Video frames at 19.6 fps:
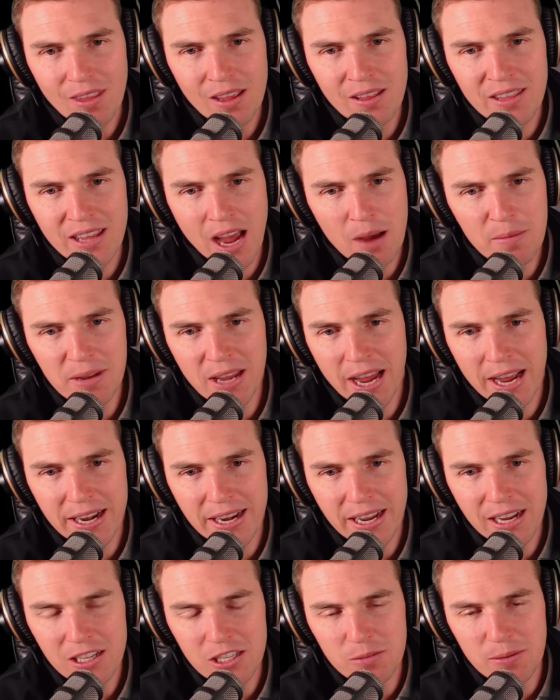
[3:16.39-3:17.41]
The RBA
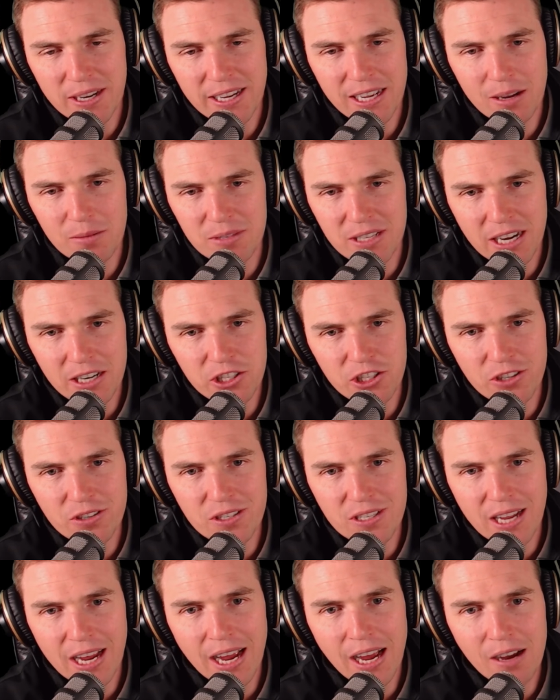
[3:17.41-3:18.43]
announcement comes out
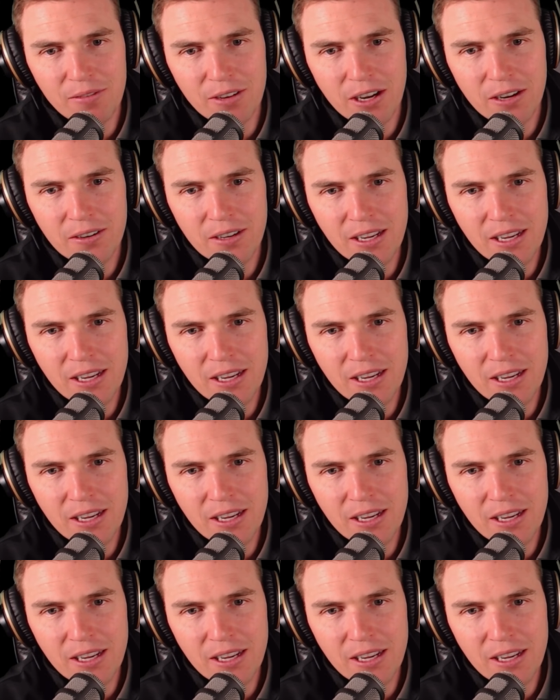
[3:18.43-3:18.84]
Tuesday, Arvo.